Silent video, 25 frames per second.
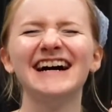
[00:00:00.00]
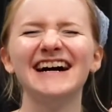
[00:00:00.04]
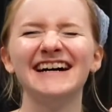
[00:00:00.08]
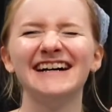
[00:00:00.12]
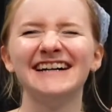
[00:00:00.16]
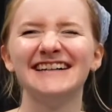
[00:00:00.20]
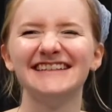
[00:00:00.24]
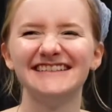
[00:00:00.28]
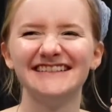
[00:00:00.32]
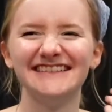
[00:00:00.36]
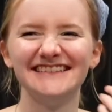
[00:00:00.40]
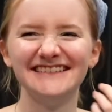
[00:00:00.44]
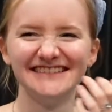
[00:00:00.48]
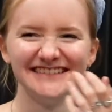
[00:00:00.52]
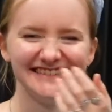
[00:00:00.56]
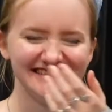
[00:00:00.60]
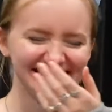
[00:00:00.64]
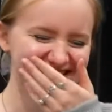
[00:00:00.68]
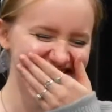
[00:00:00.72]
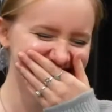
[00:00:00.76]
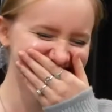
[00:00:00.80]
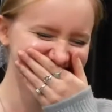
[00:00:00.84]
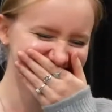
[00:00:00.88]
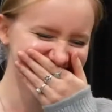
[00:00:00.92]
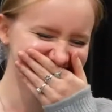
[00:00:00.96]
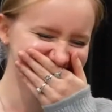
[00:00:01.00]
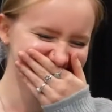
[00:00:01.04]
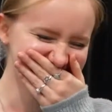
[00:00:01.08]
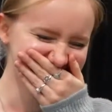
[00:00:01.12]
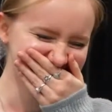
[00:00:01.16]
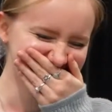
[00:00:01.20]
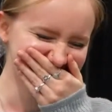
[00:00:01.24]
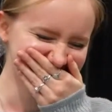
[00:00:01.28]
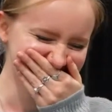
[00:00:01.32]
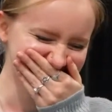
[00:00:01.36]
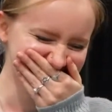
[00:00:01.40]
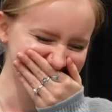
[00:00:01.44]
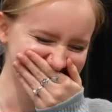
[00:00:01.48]
Yeah.
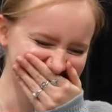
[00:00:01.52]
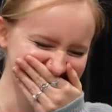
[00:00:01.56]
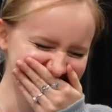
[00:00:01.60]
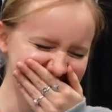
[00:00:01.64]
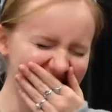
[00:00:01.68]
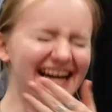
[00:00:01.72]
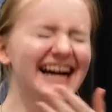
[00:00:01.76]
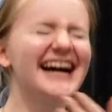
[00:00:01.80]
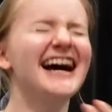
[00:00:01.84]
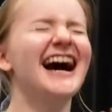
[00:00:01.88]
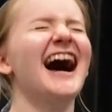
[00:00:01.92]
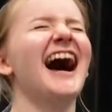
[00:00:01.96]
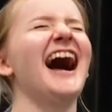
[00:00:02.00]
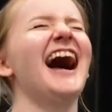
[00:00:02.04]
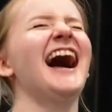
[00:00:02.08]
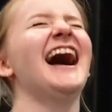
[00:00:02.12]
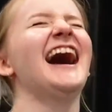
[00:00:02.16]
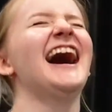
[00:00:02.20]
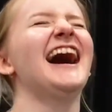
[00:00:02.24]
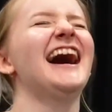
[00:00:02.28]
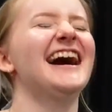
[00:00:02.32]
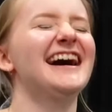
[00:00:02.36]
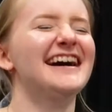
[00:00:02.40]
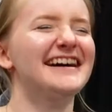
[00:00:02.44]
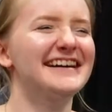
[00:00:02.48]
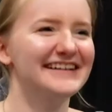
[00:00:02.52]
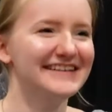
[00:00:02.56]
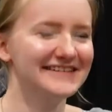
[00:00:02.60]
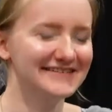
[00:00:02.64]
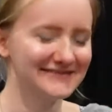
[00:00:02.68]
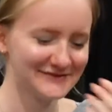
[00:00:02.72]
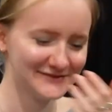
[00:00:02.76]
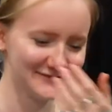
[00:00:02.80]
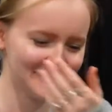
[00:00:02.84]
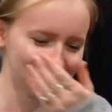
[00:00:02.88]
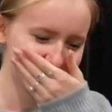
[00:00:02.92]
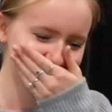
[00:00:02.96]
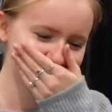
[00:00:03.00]
Ew, wait, what the fuck is
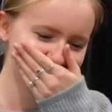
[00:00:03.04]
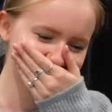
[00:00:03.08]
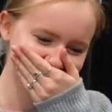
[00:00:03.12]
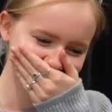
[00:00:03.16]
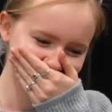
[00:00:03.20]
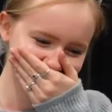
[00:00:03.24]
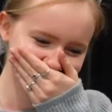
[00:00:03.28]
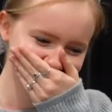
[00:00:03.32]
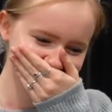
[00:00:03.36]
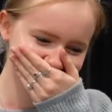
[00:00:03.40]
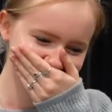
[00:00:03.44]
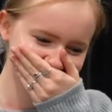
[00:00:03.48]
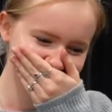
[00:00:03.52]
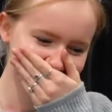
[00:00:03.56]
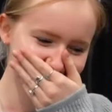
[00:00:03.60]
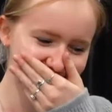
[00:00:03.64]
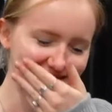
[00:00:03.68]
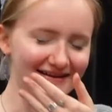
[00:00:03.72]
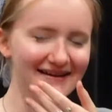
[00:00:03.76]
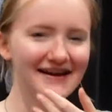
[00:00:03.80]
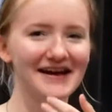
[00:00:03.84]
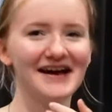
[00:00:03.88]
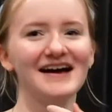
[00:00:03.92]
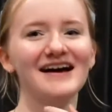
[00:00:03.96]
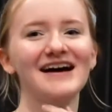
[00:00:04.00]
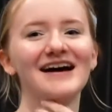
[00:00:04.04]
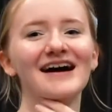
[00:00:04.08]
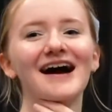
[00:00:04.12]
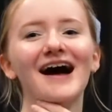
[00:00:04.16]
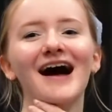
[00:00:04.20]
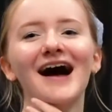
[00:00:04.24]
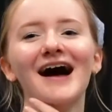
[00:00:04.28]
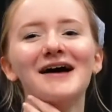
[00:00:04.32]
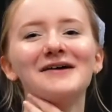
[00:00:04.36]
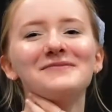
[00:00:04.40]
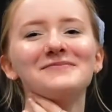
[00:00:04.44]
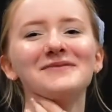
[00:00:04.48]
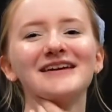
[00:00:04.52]
this?
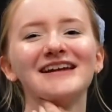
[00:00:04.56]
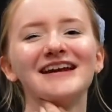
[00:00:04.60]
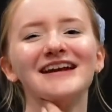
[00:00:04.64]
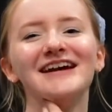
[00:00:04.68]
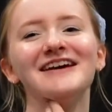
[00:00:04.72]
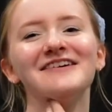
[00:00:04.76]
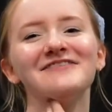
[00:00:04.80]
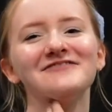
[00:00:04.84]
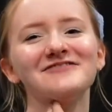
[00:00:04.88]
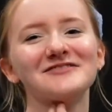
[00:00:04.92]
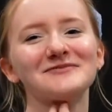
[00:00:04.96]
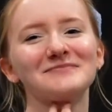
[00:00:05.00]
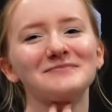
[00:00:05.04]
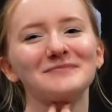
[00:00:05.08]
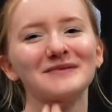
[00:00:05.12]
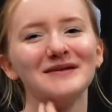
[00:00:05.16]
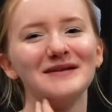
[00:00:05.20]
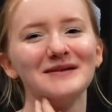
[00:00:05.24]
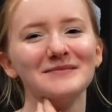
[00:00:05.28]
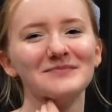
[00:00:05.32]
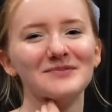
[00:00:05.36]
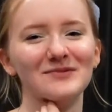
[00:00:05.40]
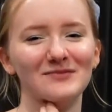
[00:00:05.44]
It's just liquid.